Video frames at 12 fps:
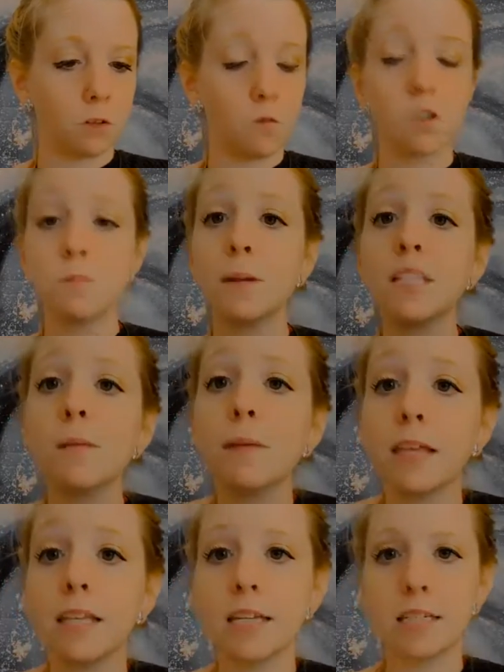
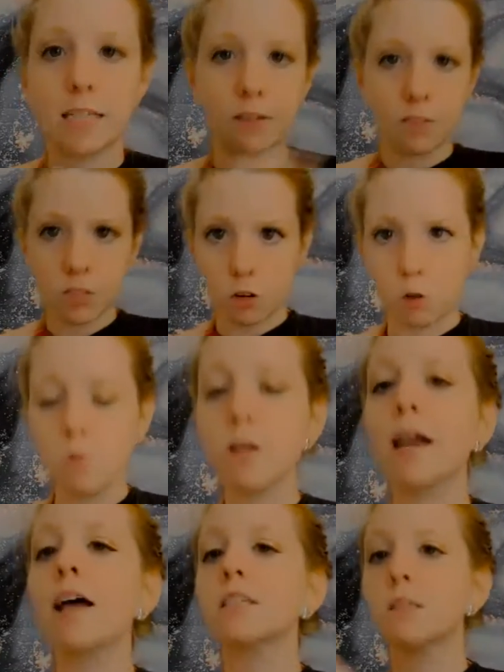responsibility to give us our
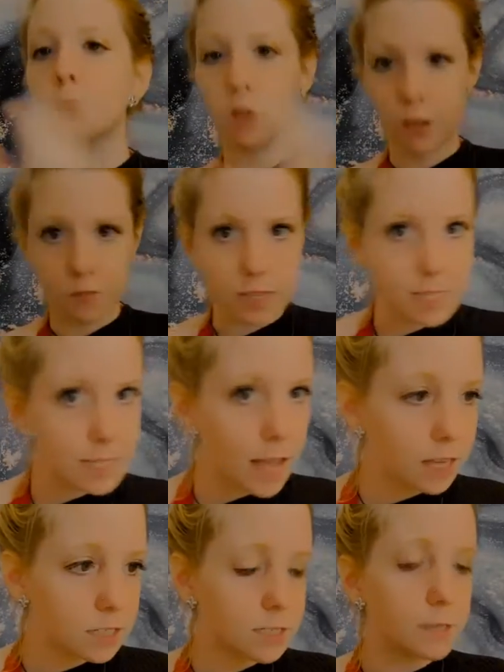orgasm or give us
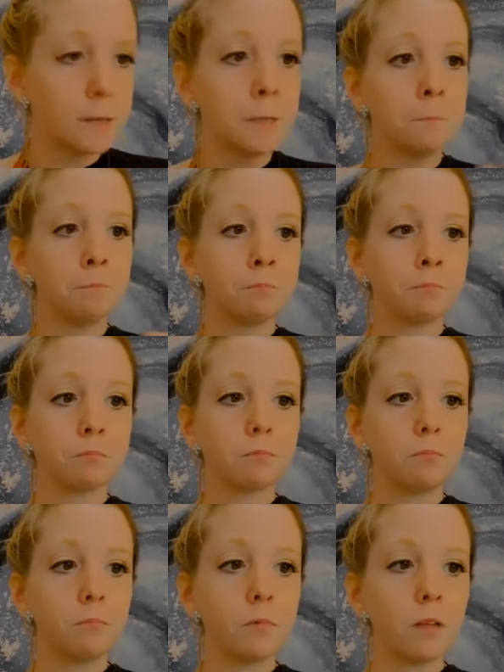sex.
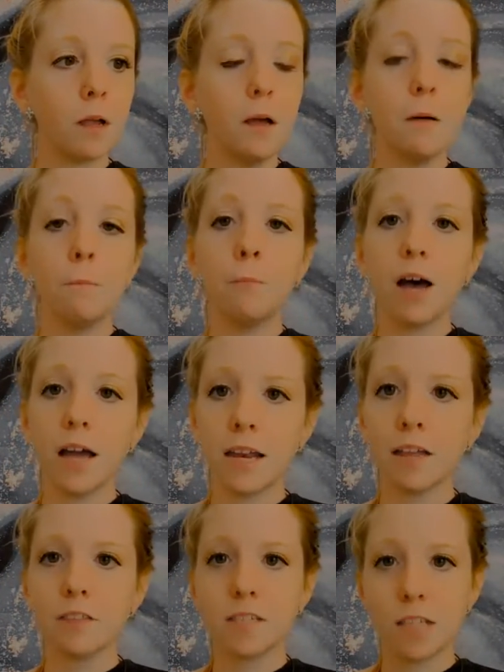But
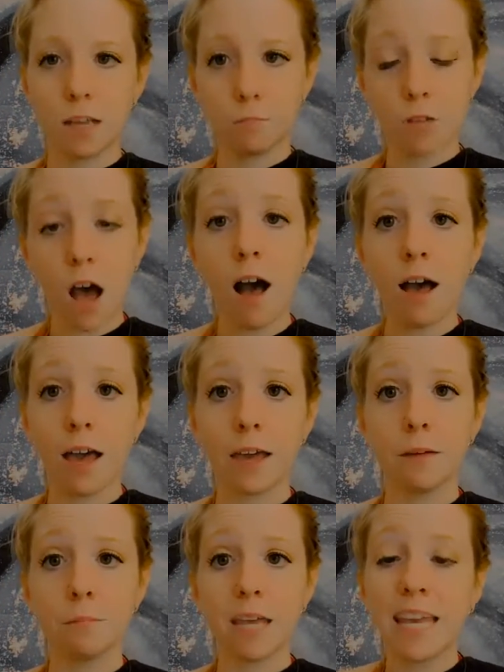at the same
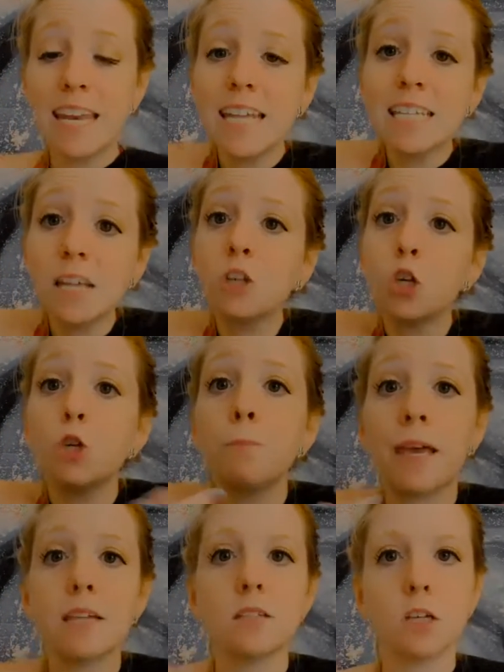time, it is a
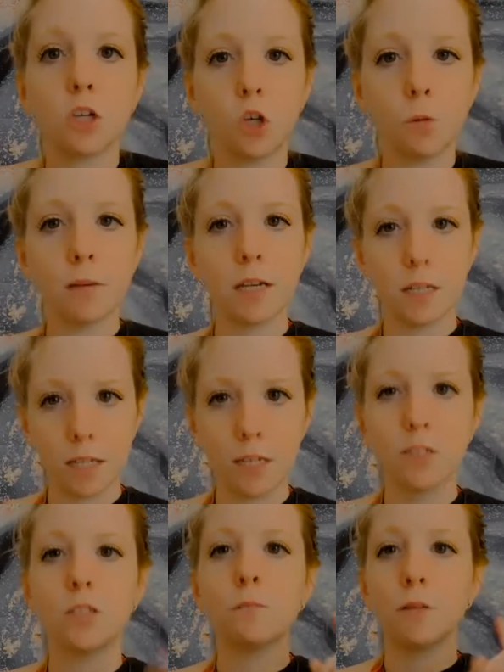basic human
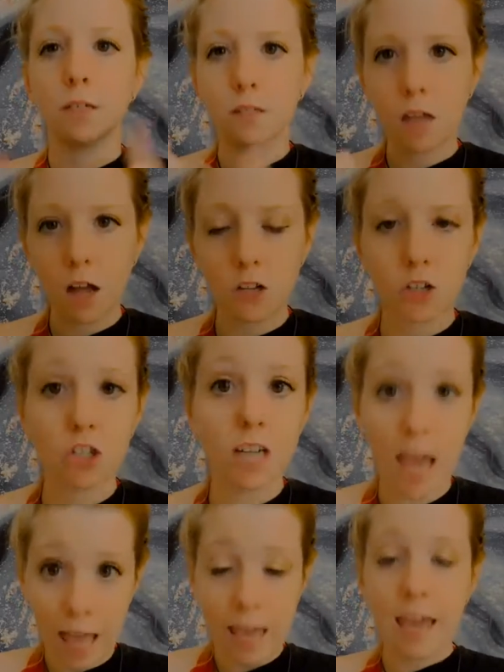need to be touched
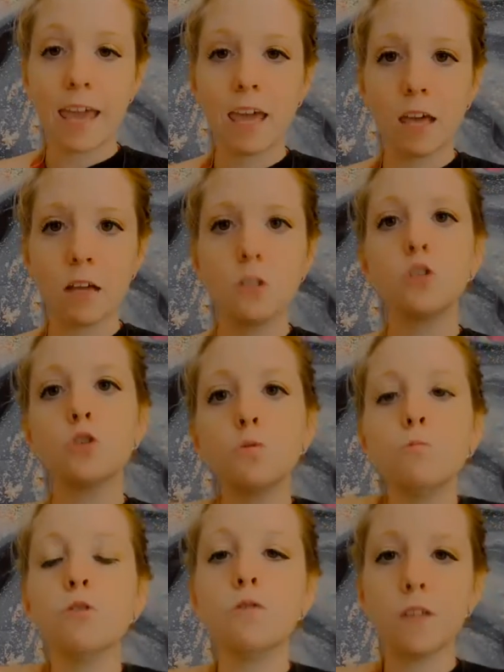and to
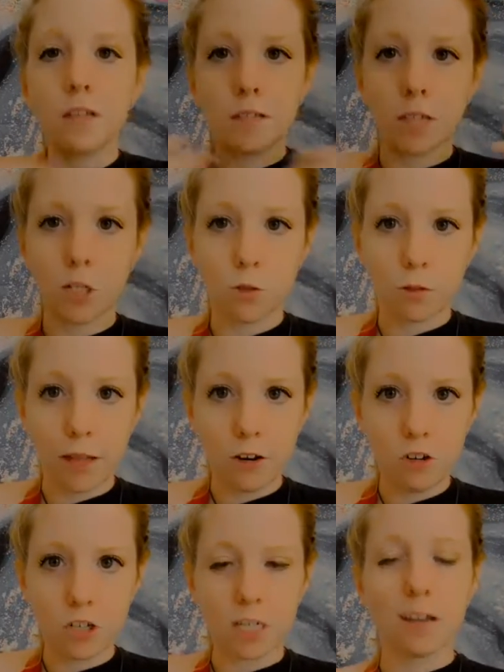move that sexual
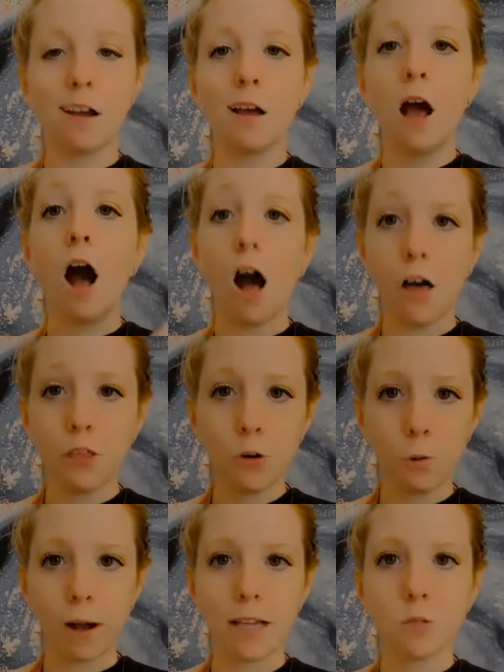energy.
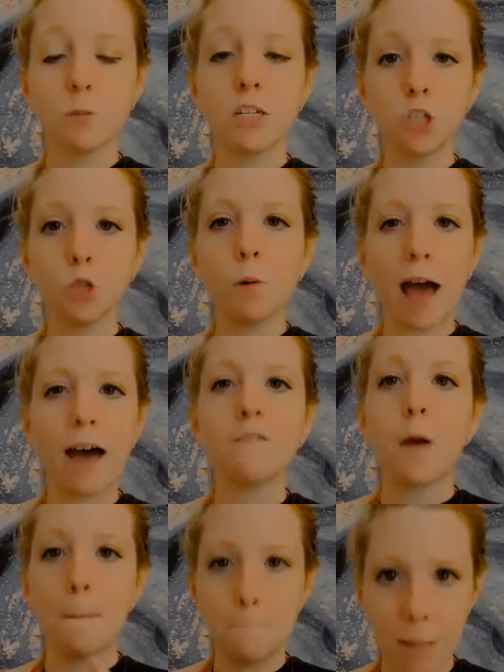Otherwise, we do
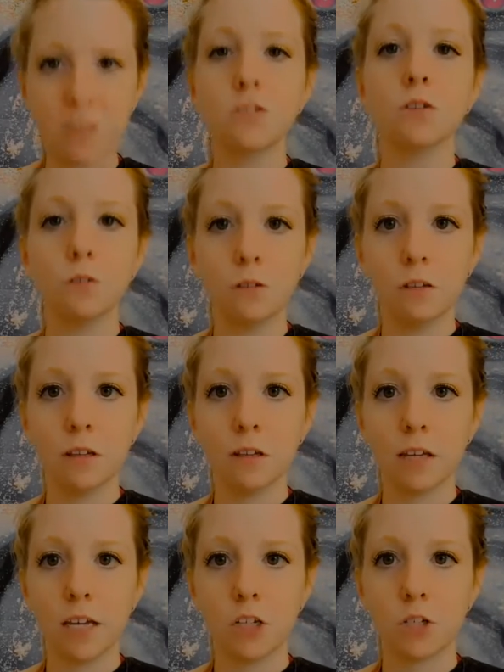have mental
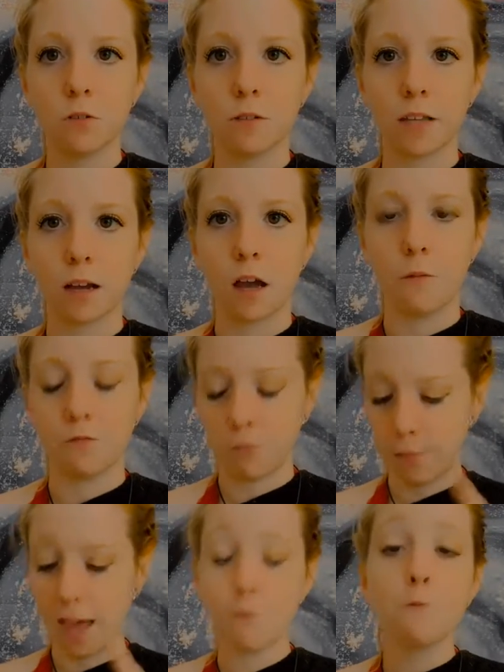issues that come from
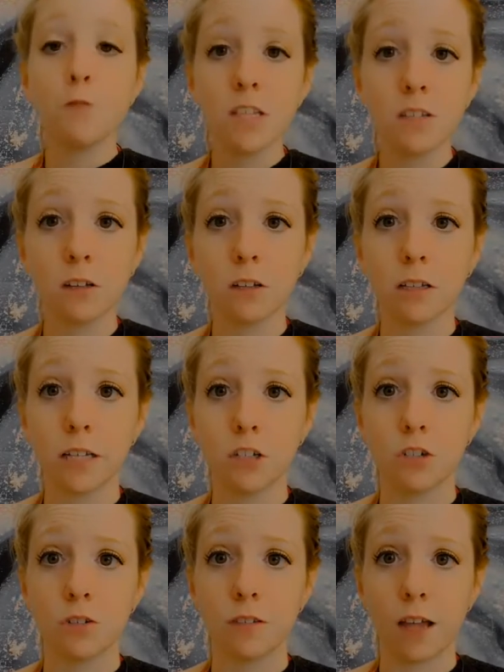that, physical
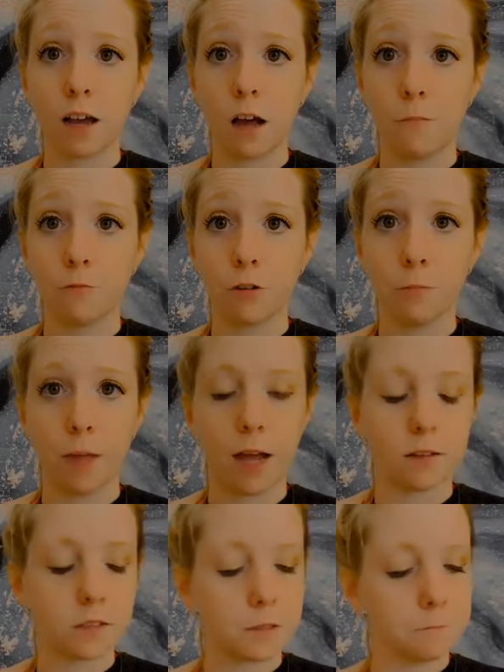issues that come from
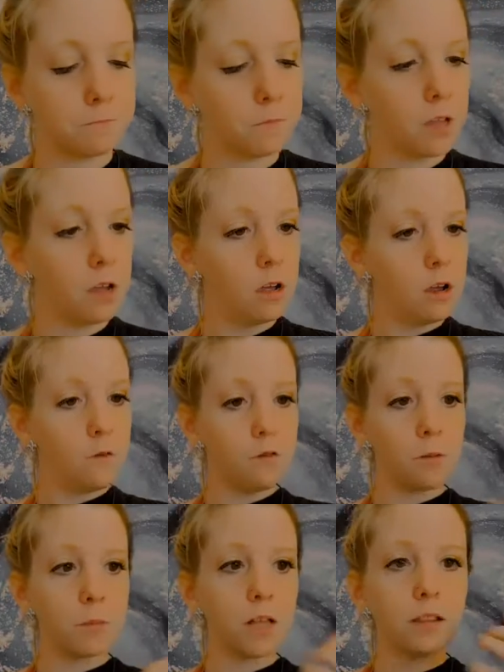that,
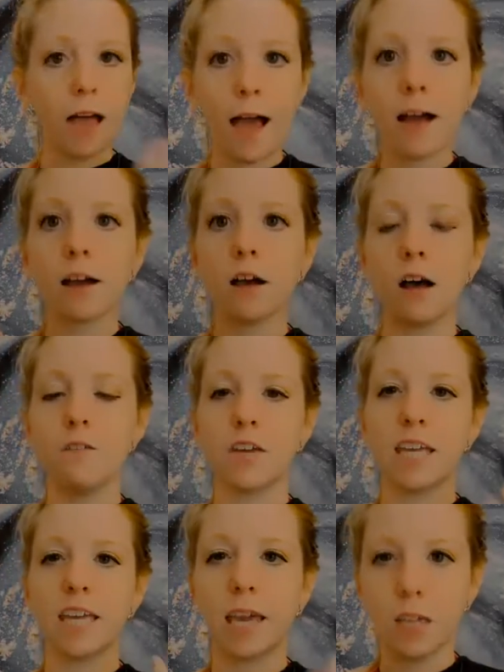from the lack of
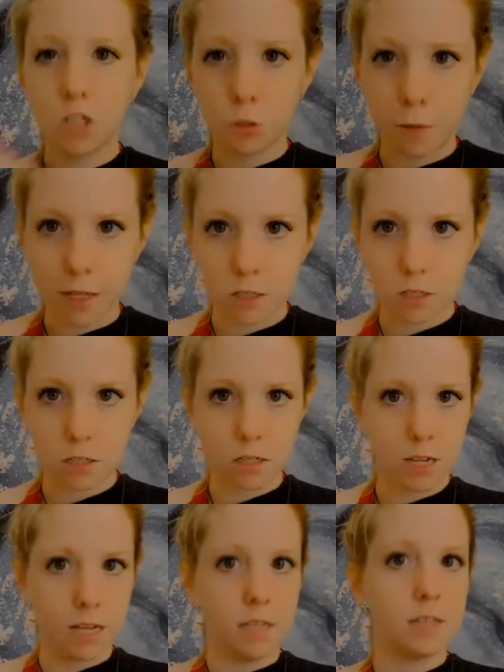engagement
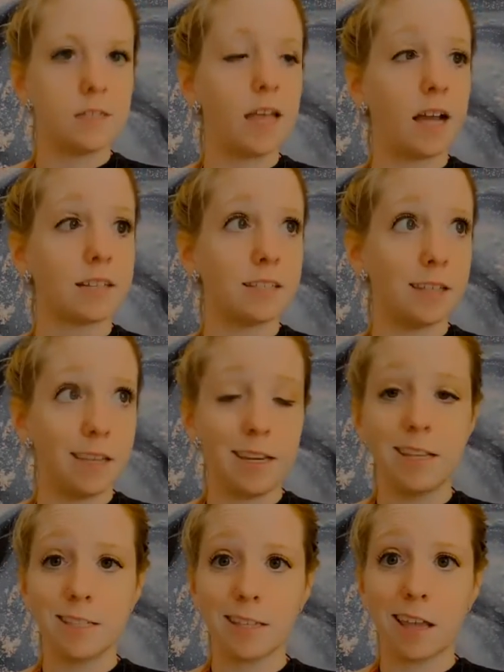in sex. That
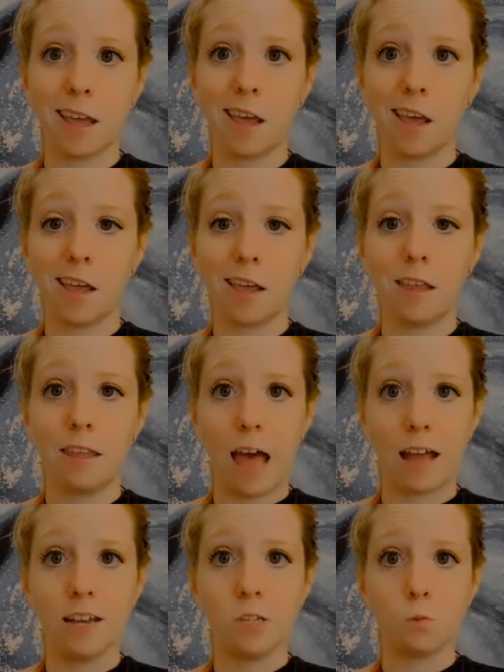
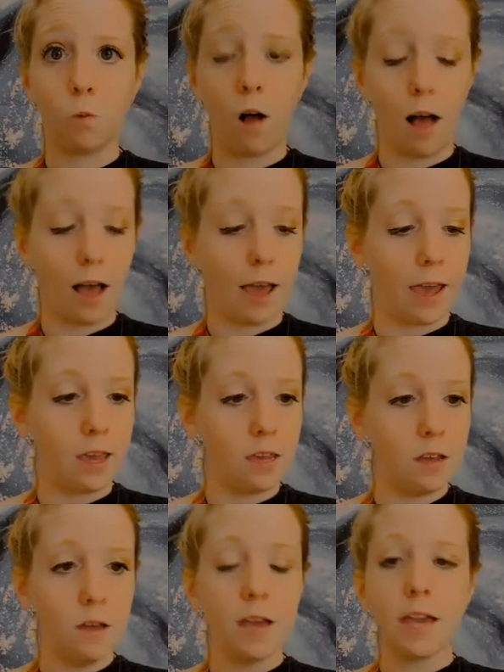is why
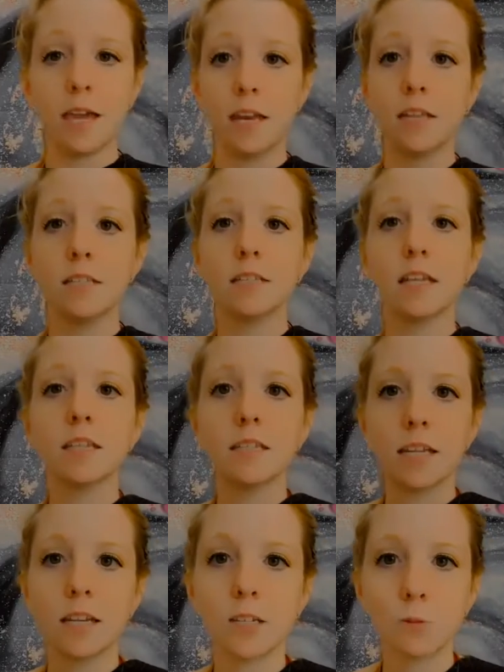it is
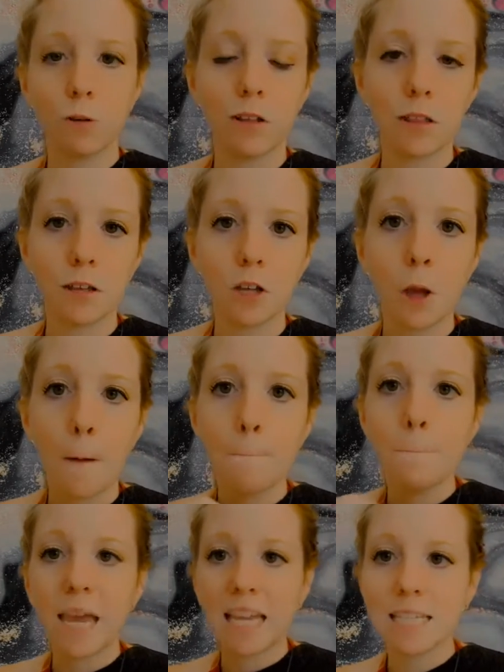seen as one of the
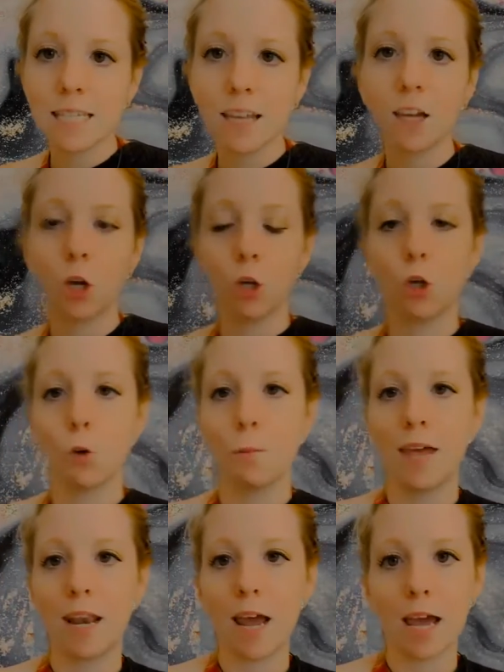basic
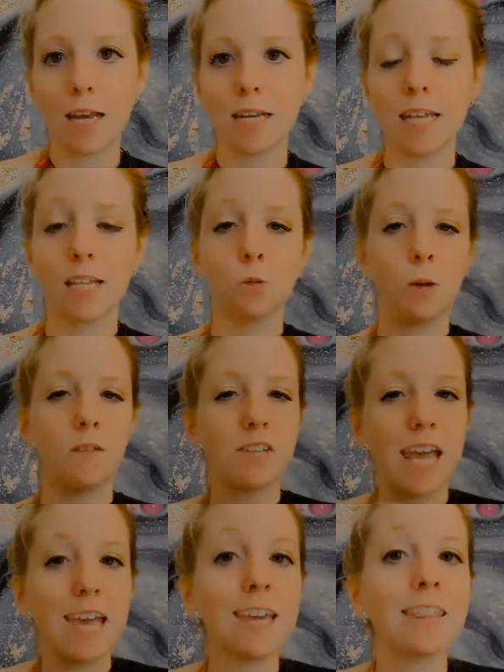human needs. We have
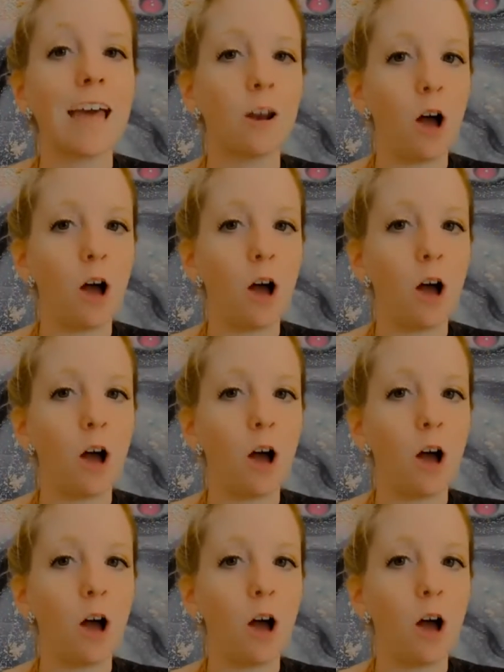taken that